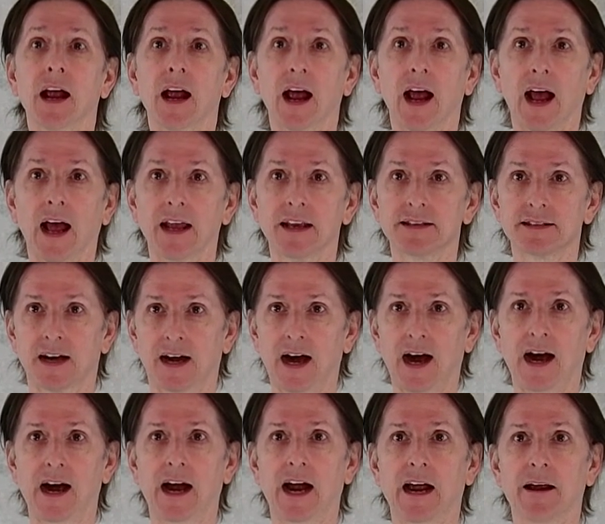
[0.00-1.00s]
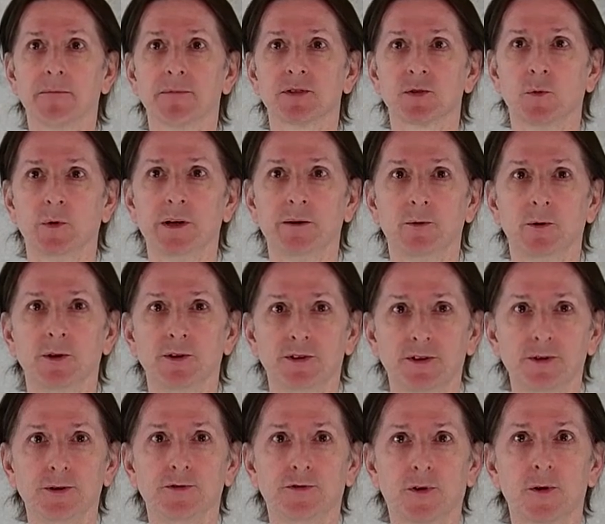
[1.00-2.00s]
At times, we will
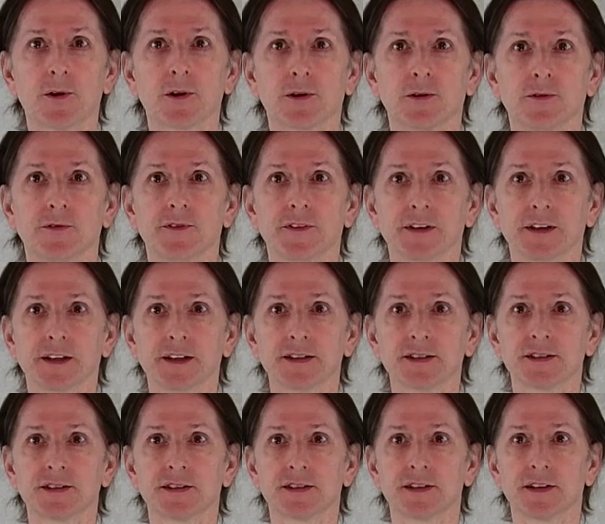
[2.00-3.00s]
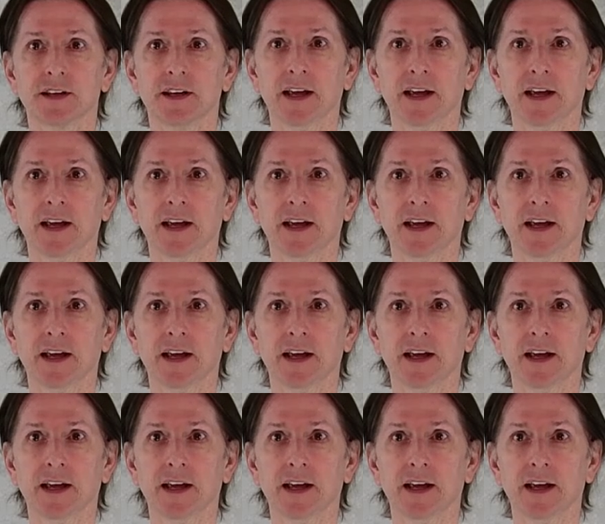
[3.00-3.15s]
do vertical fist,